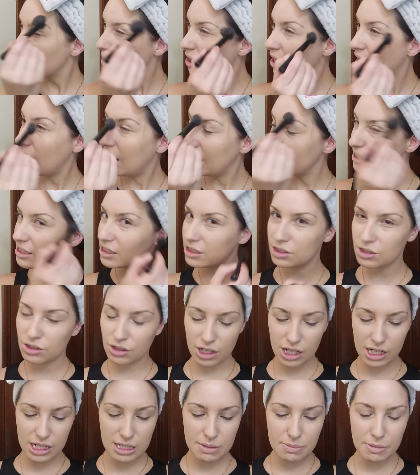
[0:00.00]
I dust
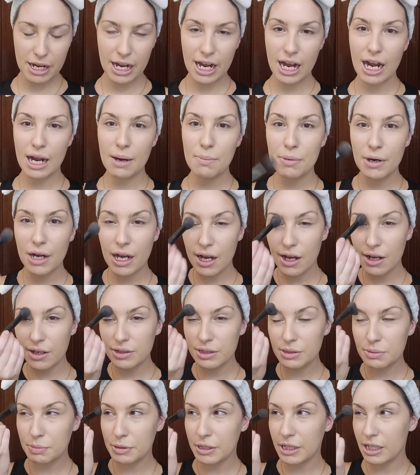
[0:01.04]
across my
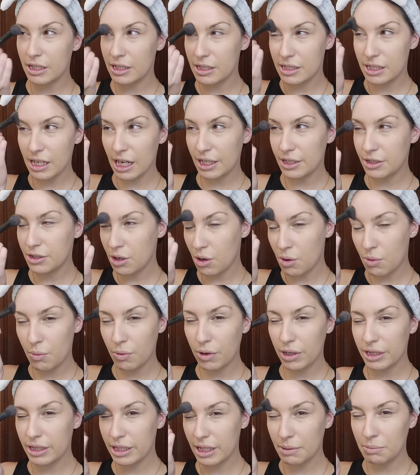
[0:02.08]
eyebrows because I don't
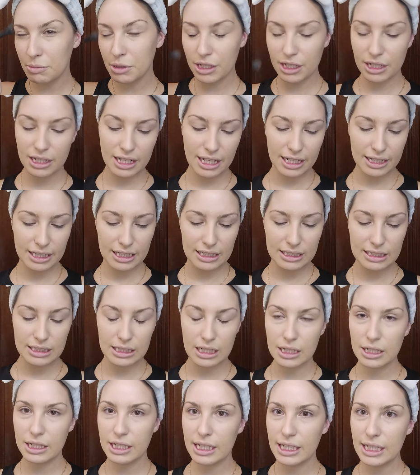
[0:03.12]
want them looking like they
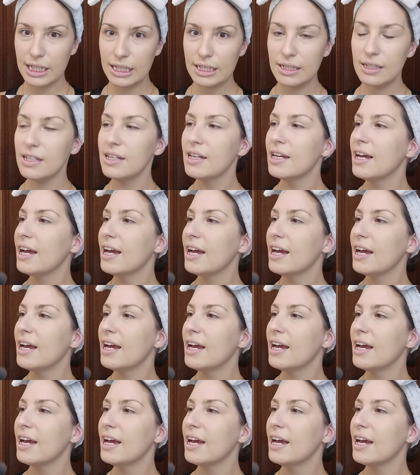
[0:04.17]
sunk in,